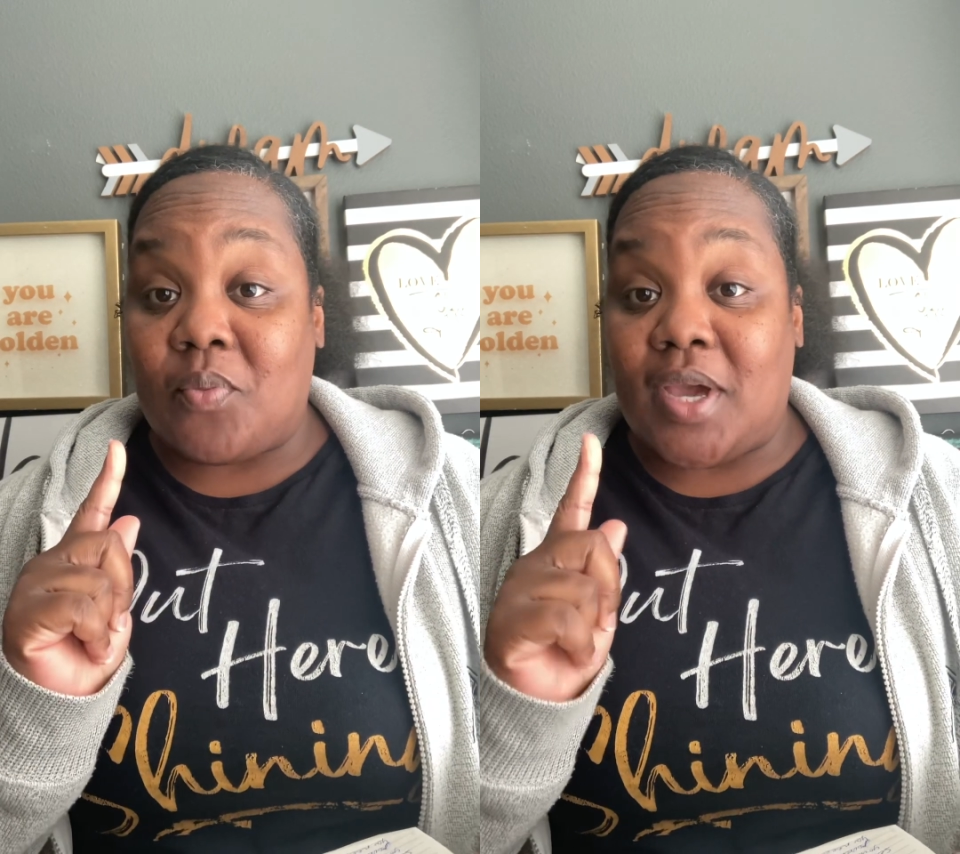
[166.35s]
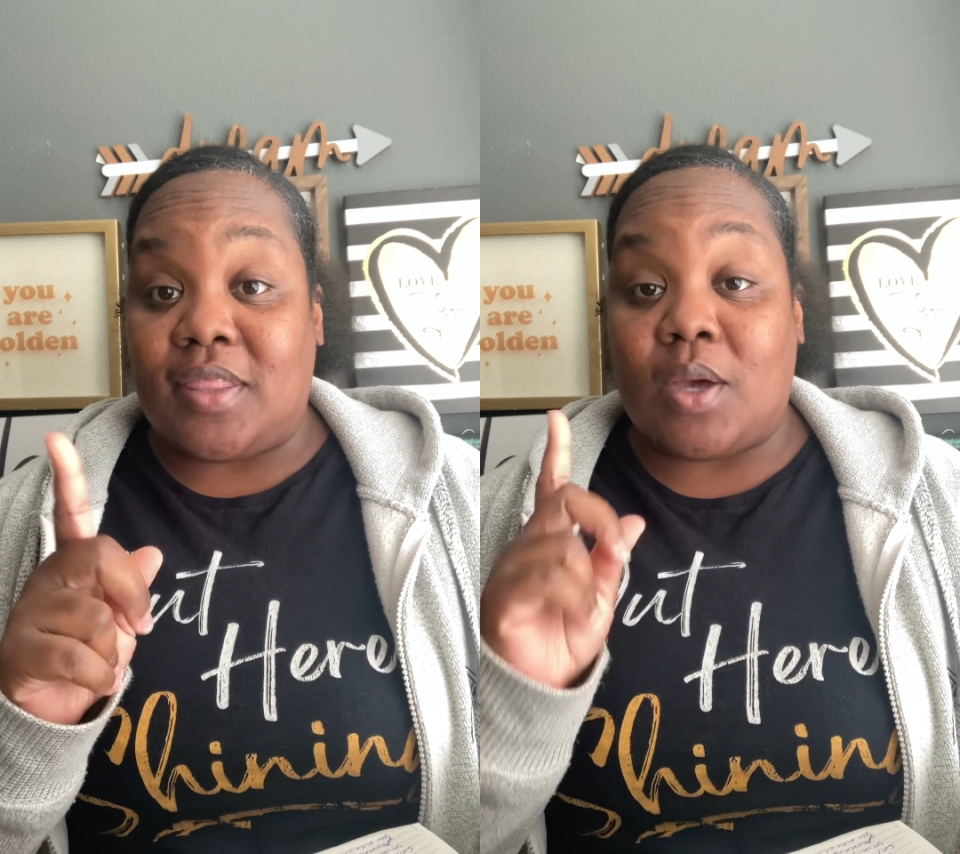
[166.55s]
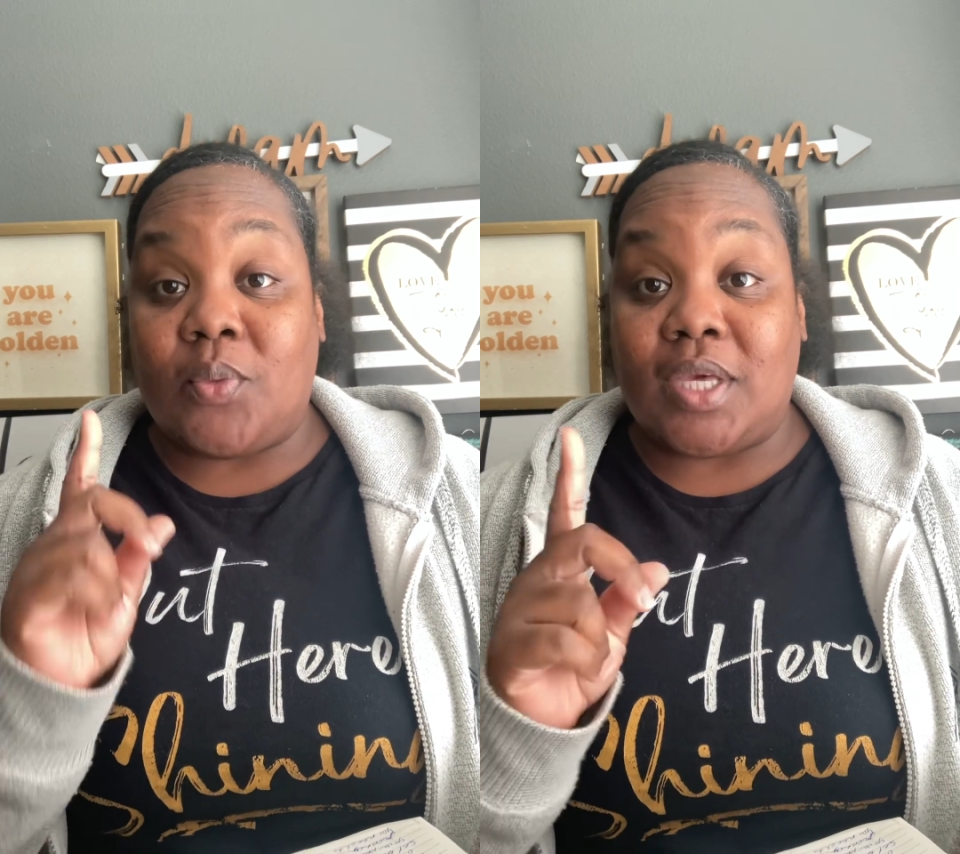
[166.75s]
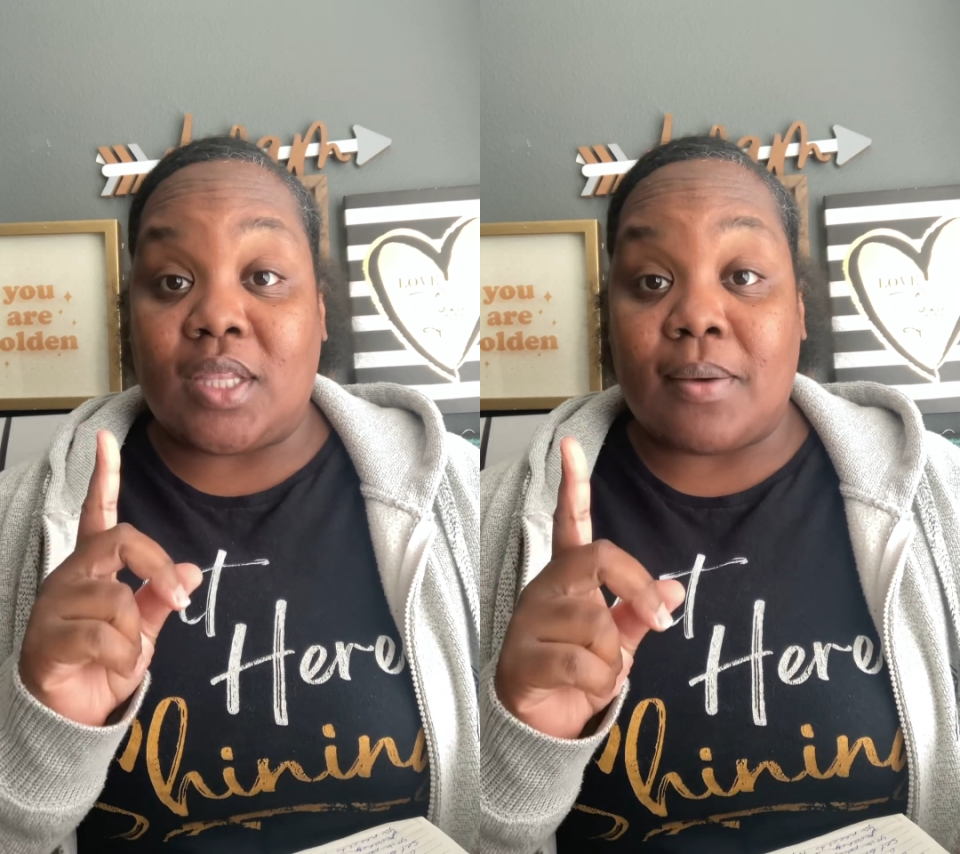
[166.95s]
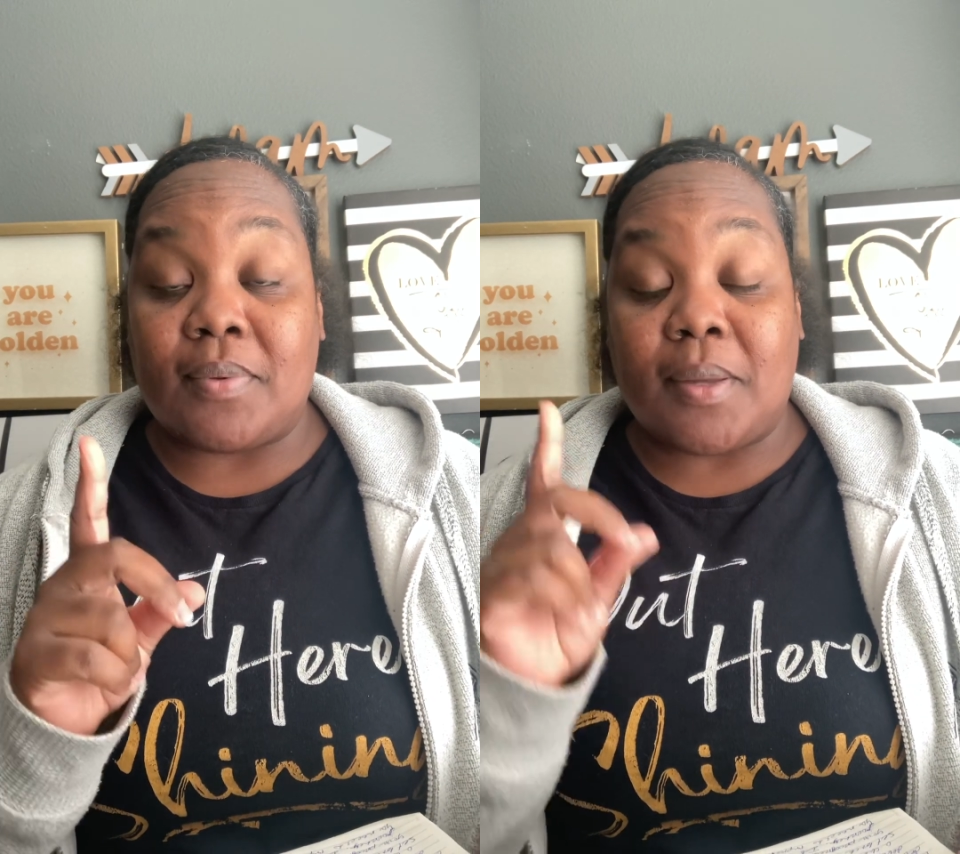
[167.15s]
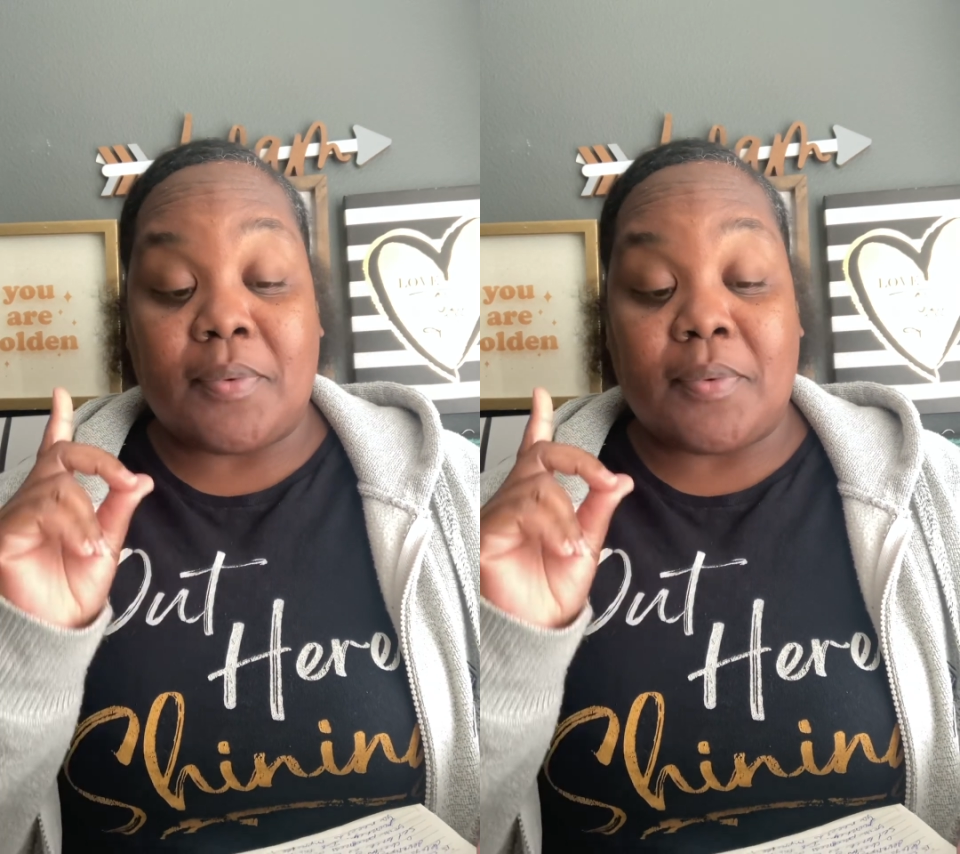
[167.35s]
way that we can level up